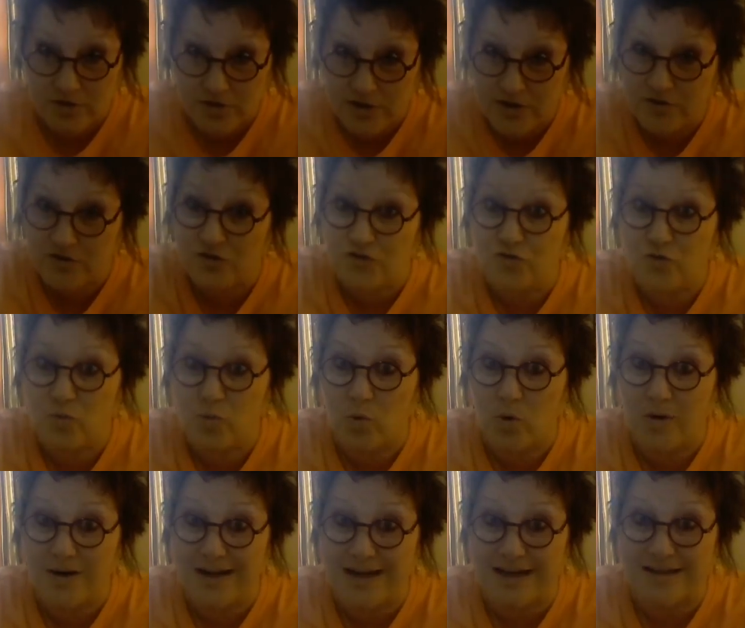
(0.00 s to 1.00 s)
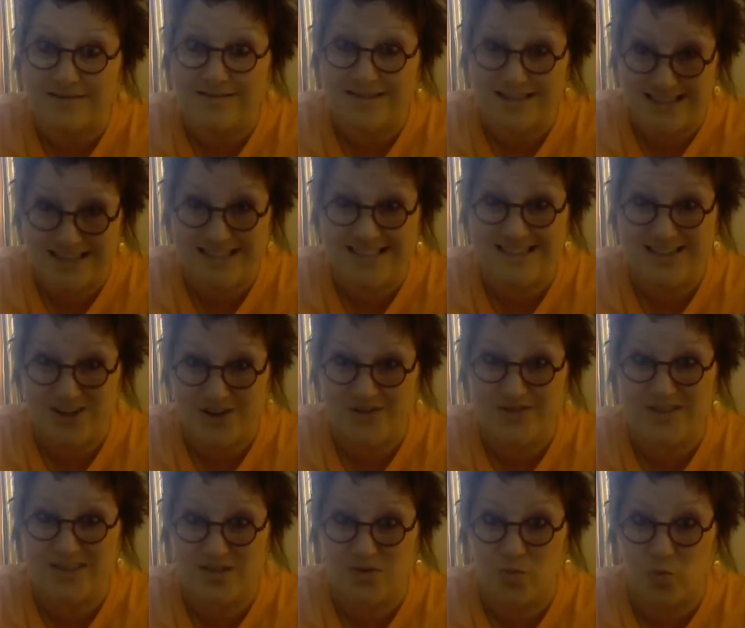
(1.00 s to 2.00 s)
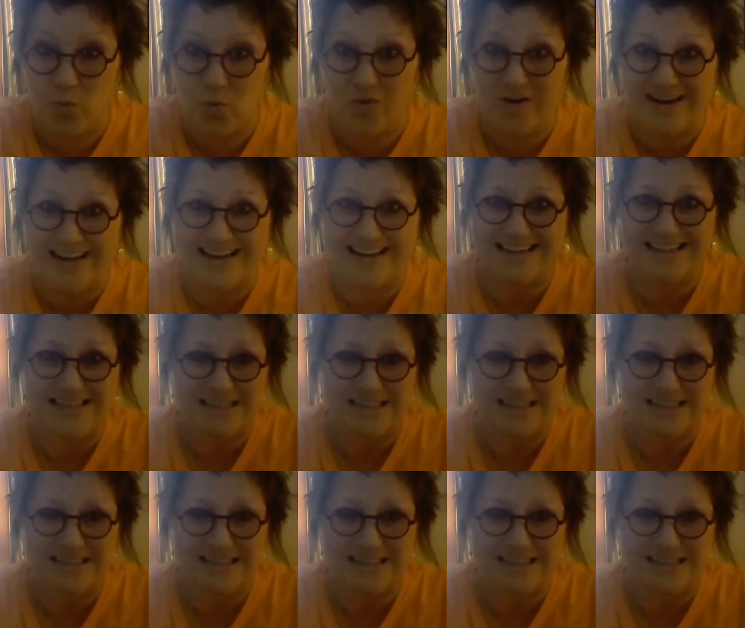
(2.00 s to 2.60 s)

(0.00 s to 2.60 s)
This is your warning. This serves as a warning.